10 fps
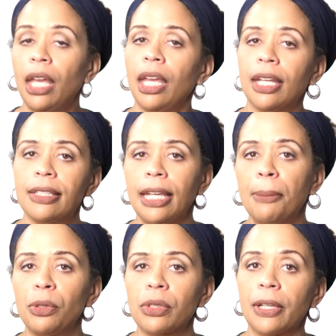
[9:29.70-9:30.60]

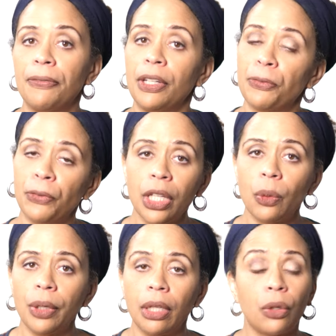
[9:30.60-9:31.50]
Examples of
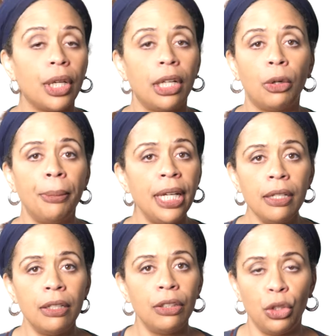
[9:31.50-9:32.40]
infrequent or
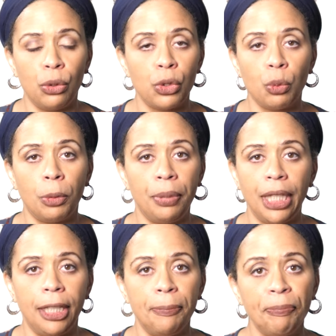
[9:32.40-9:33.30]
intermittent use would
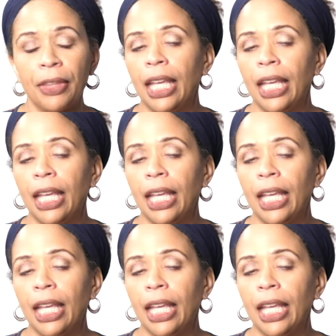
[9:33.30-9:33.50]
be